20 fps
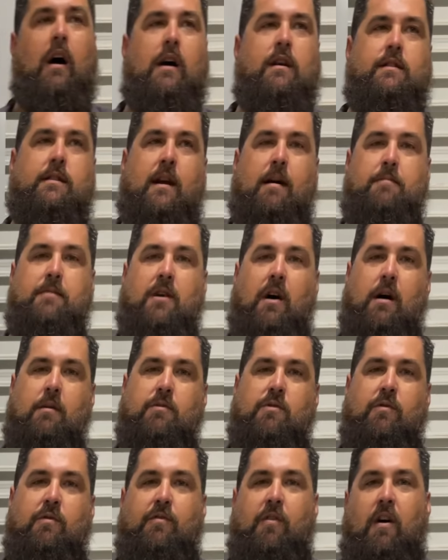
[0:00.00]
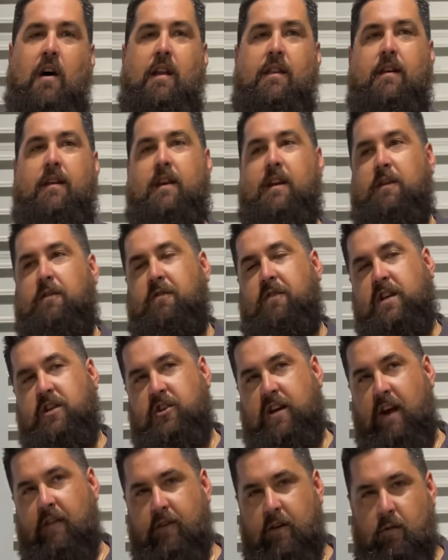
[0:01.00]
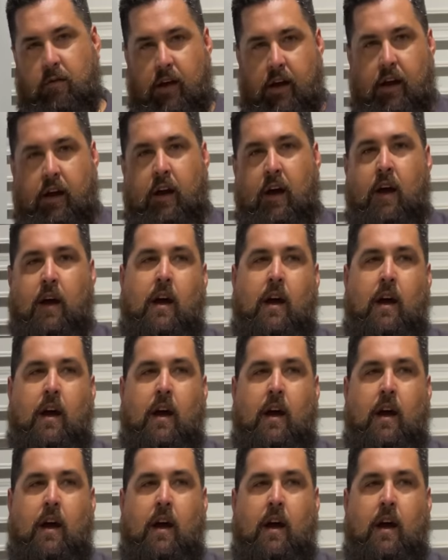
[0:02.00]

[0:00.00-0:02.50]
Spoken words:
sometimes will find that there's fish everywhere